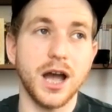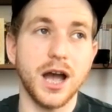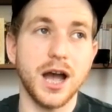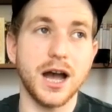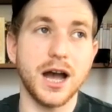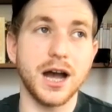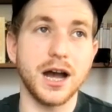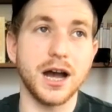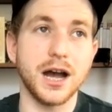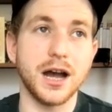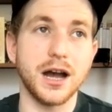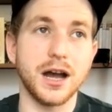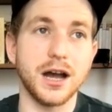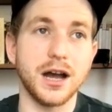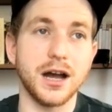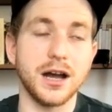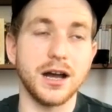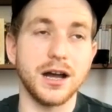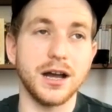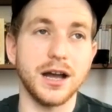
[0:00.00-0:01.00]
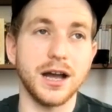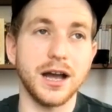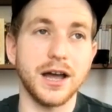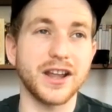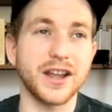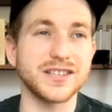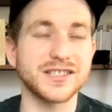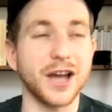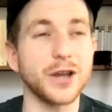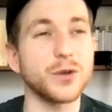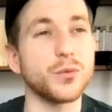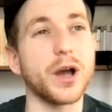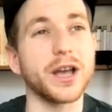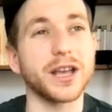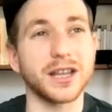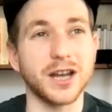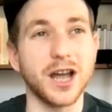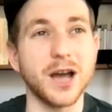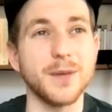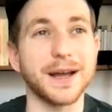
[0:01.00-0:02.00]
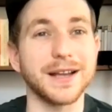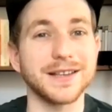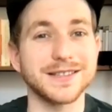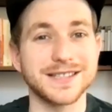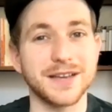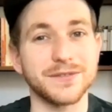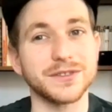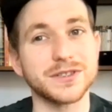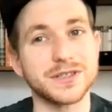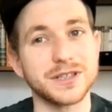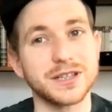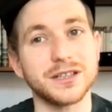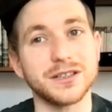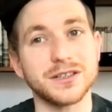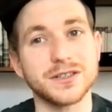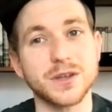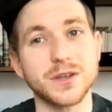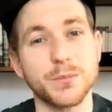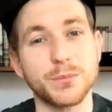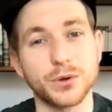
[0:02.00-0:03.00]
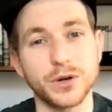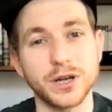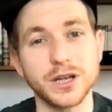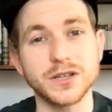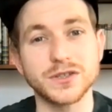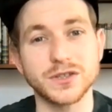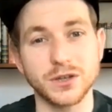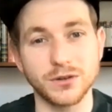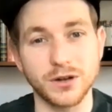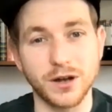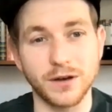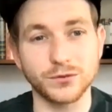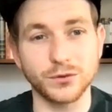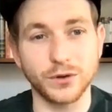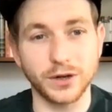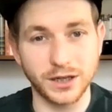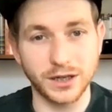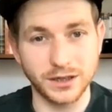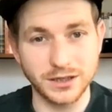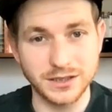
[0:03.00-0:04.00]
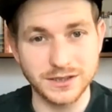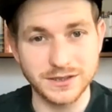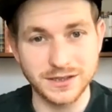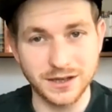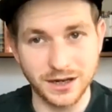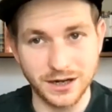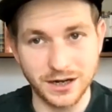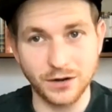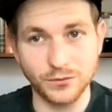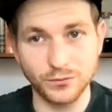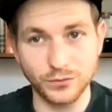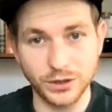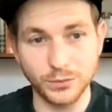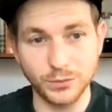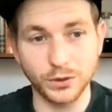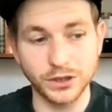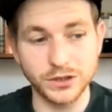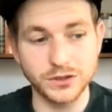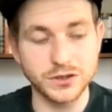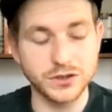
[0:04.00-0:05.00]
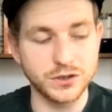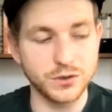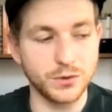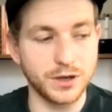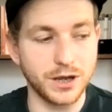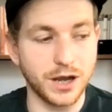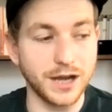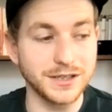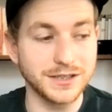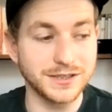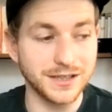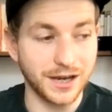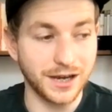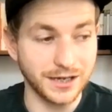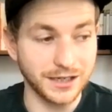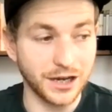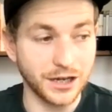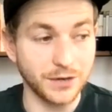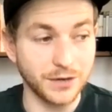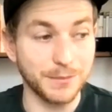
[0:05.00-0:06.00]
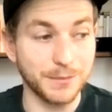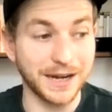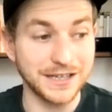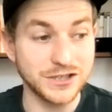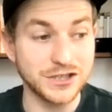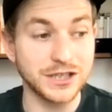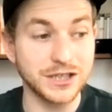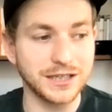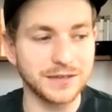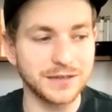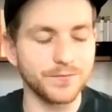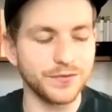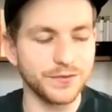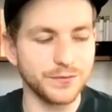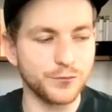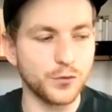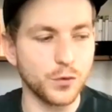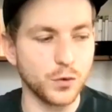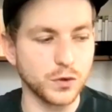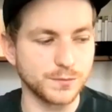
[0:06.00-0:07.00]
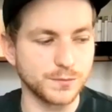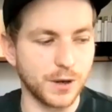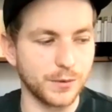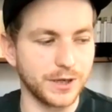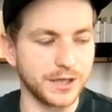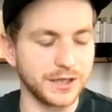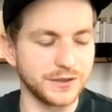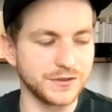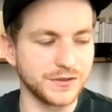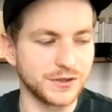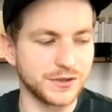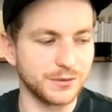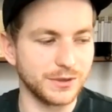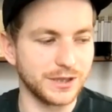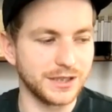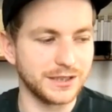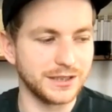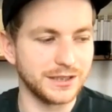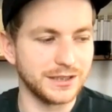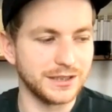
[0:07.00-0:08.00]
Uh, and I started working at about 17. So pretty soon after I kind of decided I really wanted to do it, I, I kind of managed to force my way into it.